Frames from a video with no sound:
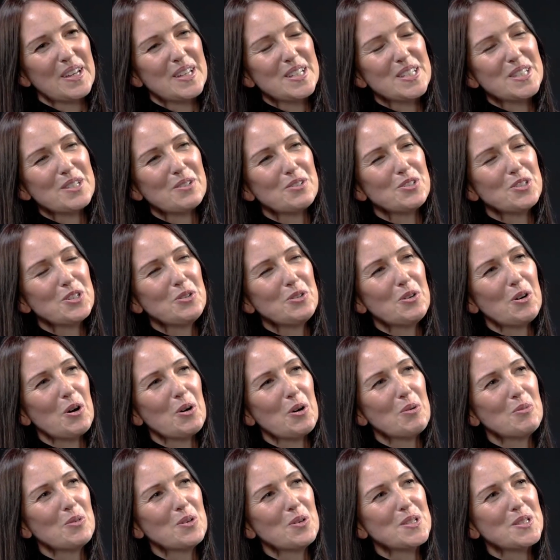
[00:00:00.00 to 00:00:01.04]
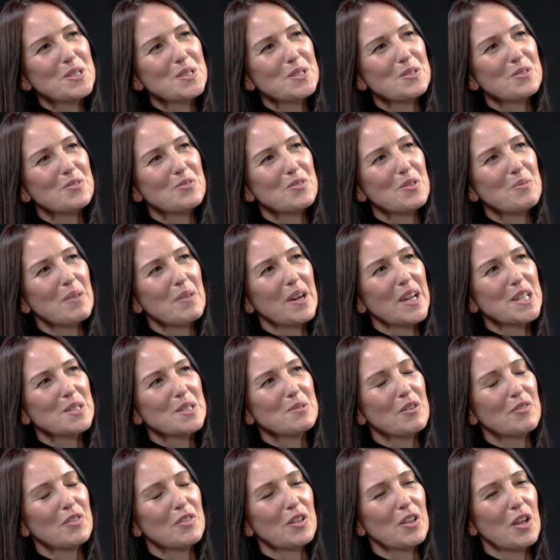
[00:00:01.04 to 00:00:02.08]
It's it almost
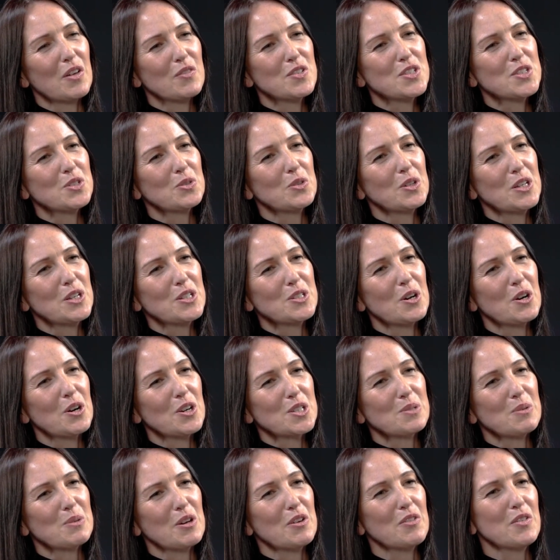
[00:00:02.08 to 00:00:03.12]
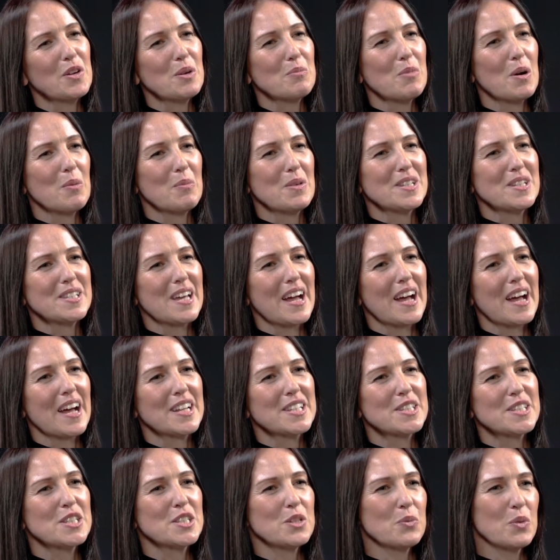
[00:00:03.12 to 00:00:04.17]
reminds me of the love story you talked about of your mum and
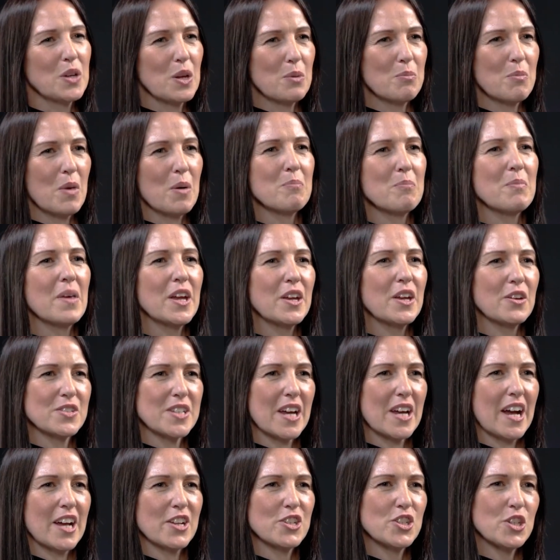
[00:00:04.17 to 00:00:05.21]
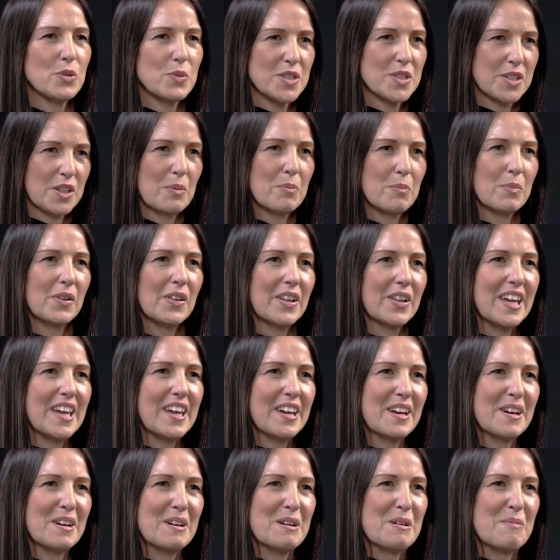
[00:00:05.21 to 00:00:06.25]
dad. So when your mum met your dad, she was
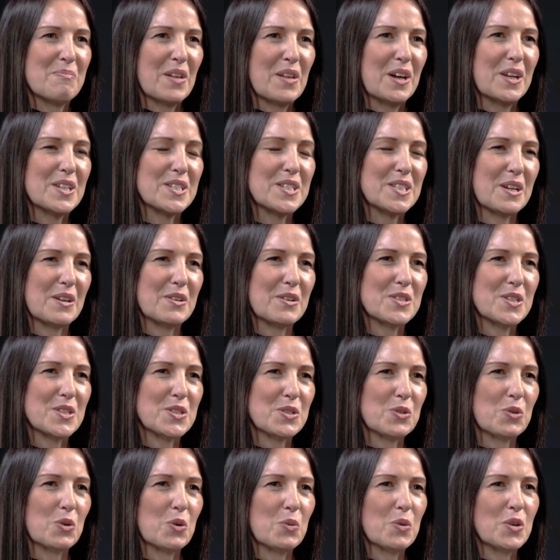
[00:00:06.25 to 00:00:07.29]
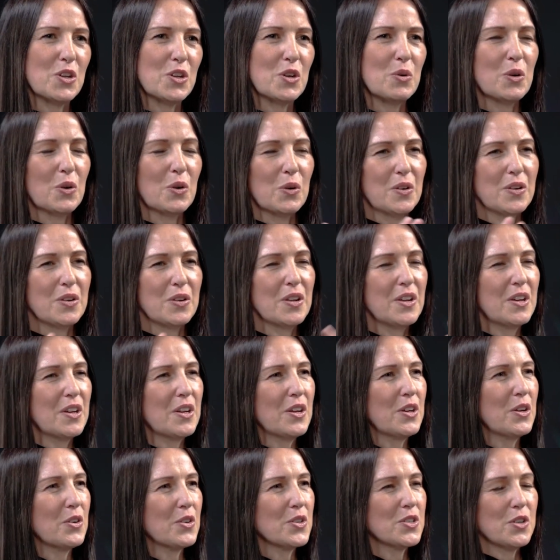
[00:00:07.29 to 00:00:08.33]
complete, and it sounds as though when you went on
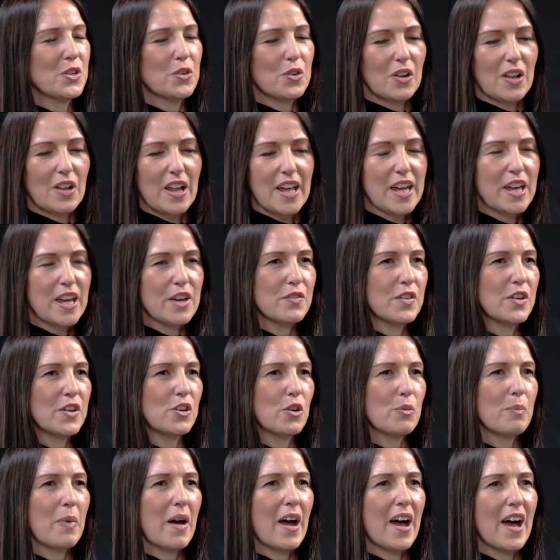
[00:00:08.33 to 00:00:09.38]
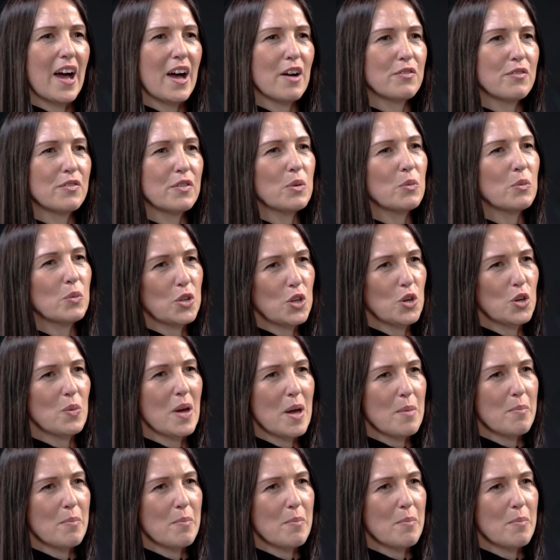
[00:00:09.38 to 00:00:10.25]
your life and your path, and when you